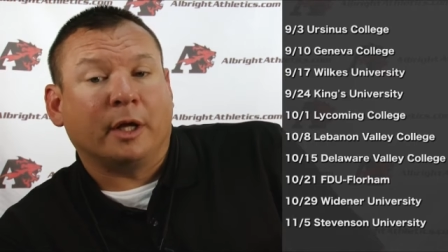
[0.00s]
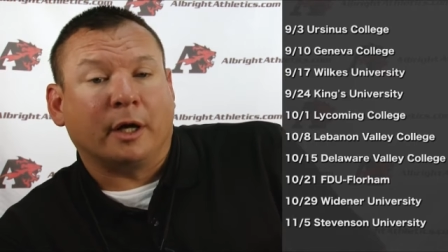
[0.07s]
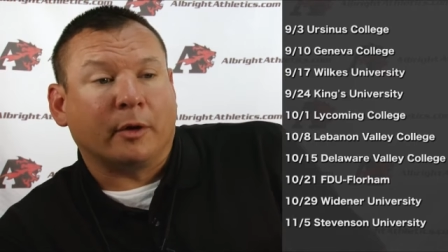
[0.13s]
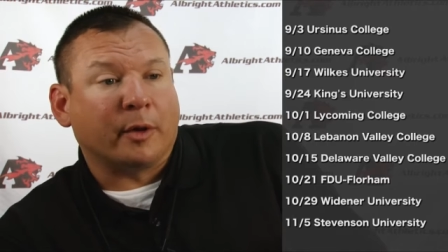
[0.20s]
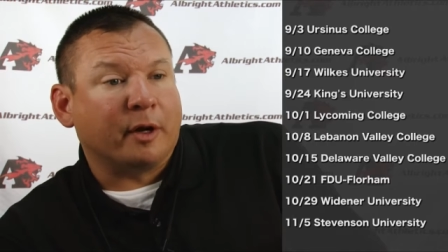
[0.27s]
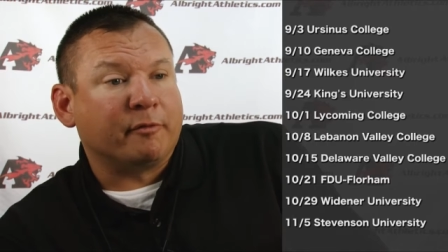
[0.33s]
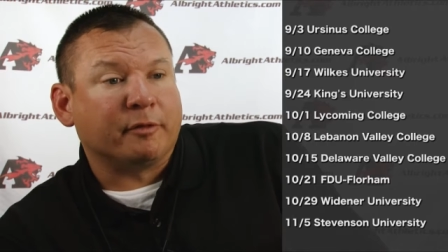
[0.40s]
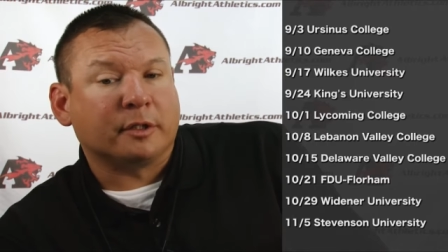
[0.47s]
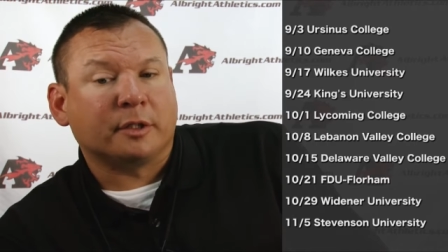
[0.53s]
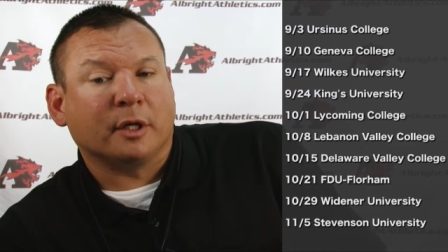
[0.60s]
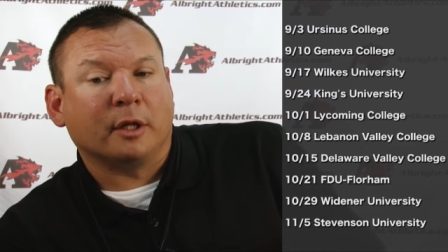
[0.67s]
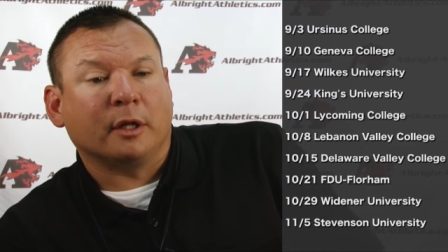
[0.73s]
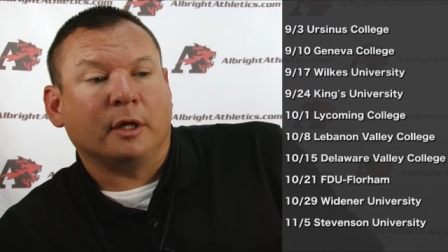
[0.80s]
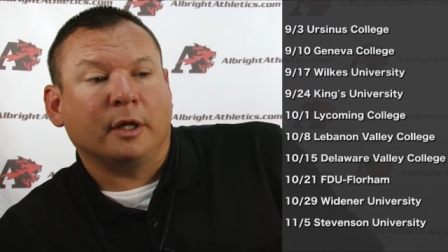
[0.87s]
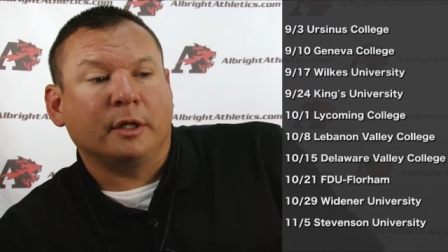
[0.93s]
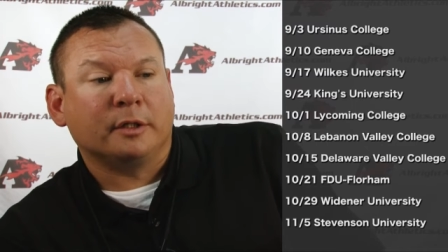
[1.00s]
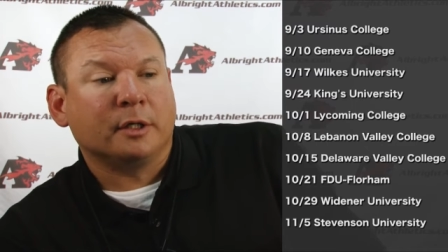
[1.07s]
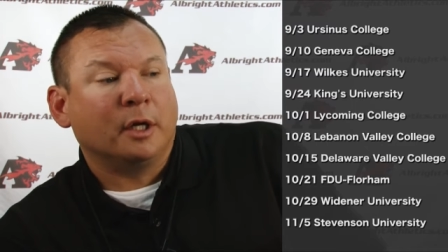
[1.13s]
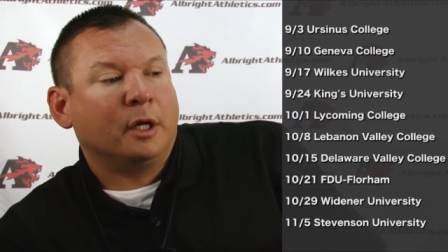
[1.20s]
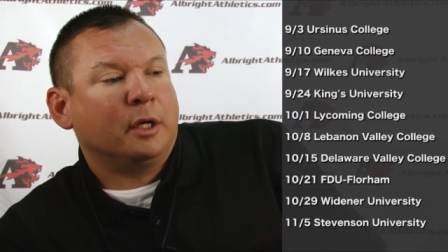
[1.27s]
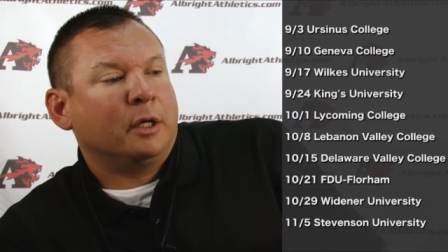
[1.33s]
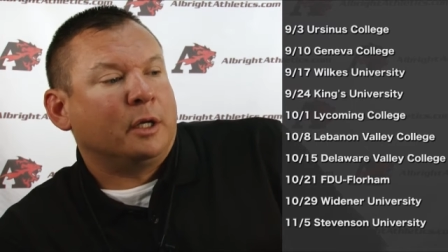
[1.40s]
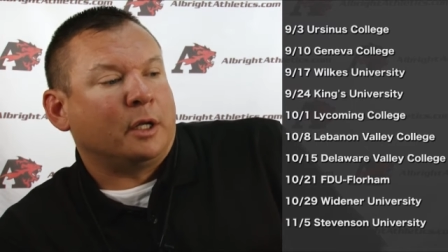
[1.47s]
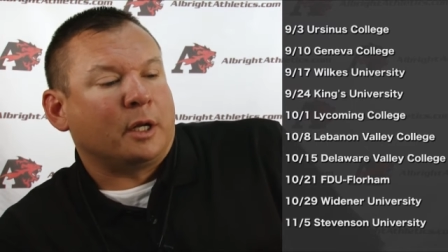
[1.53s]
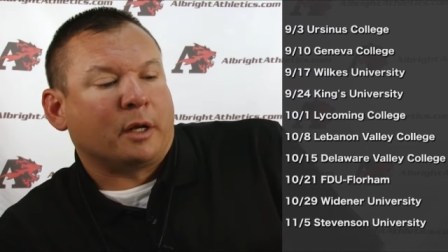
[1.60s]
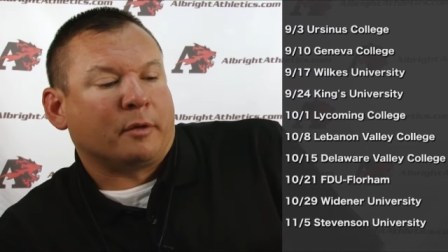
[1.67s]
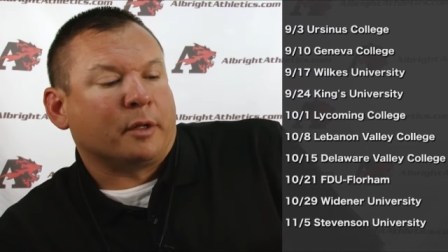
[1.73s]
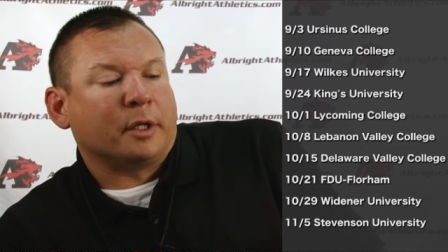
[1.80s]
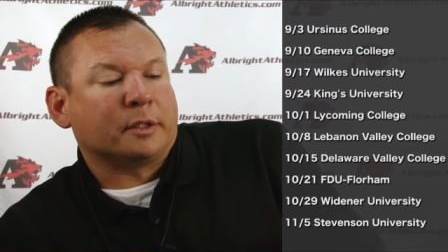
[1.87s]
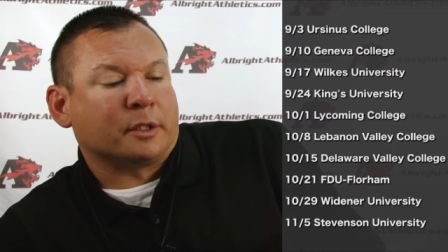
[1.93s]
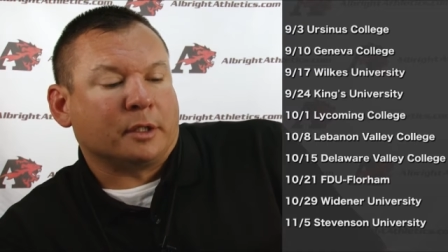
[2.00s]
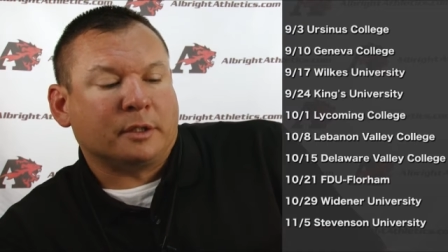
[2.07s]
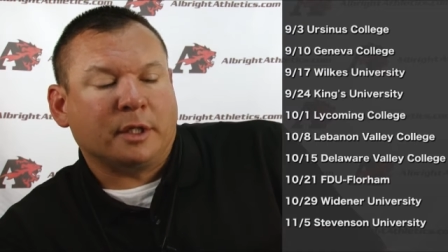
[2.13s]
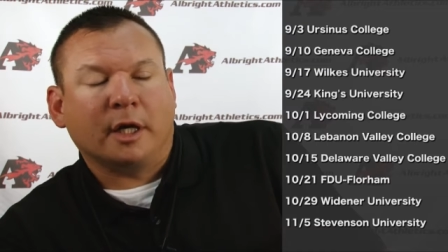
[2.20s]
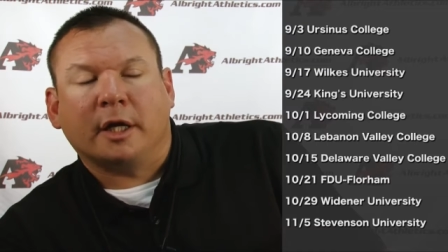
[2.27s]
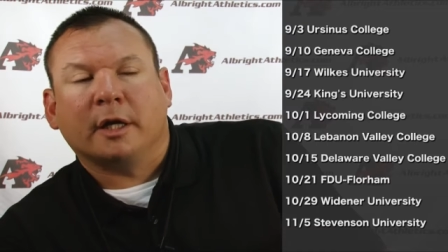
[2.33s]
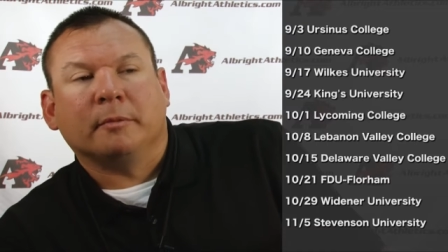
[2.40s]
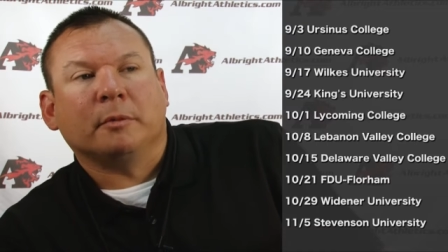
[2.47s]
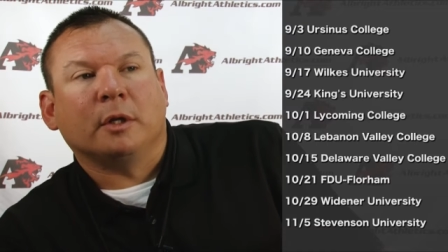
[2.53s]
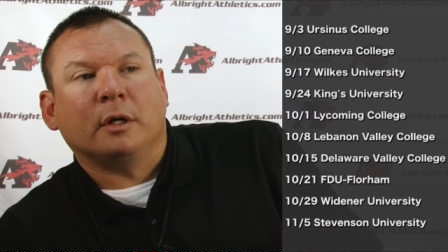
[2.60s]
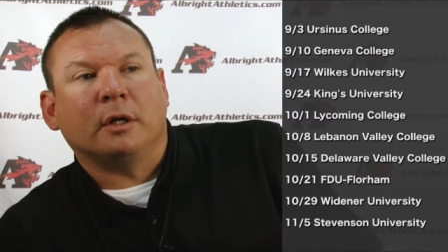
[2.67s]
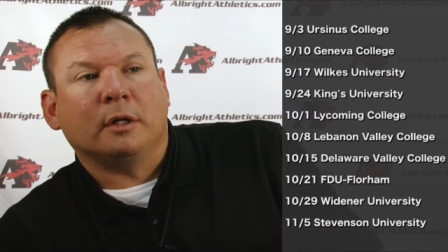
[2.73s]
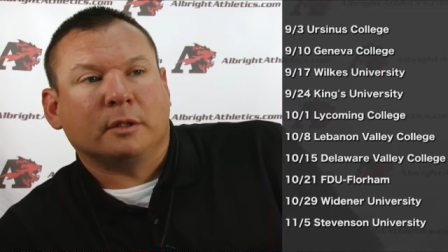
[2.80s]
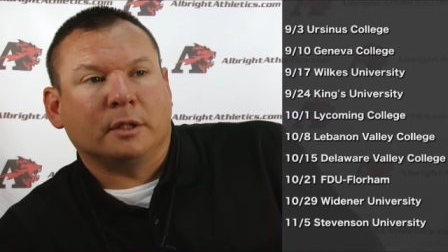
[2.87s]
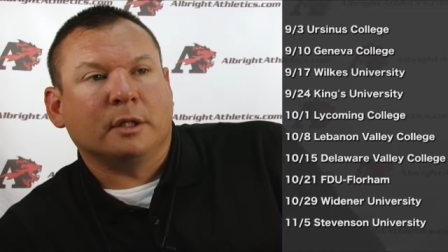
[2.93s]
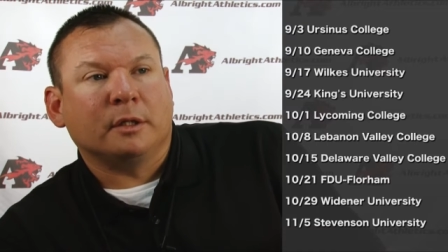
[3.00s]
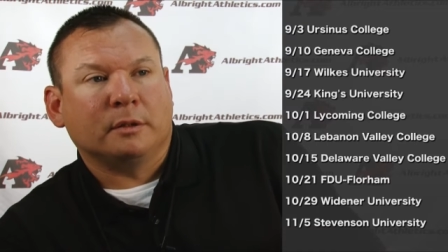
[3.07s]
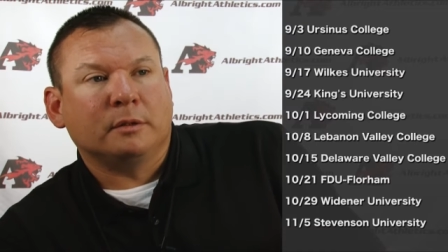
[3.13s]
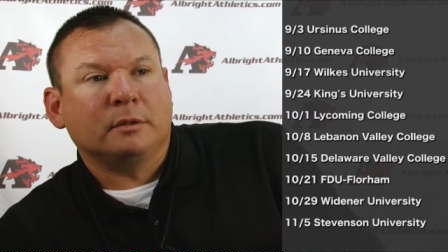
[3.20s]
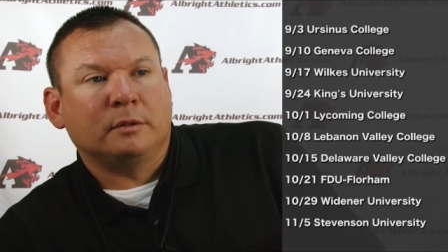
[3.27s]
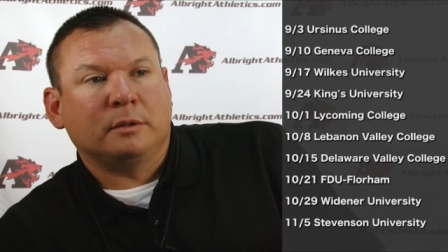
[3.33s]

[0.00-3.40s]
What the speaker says: They got great facilities, and I don't think it's going to take him long to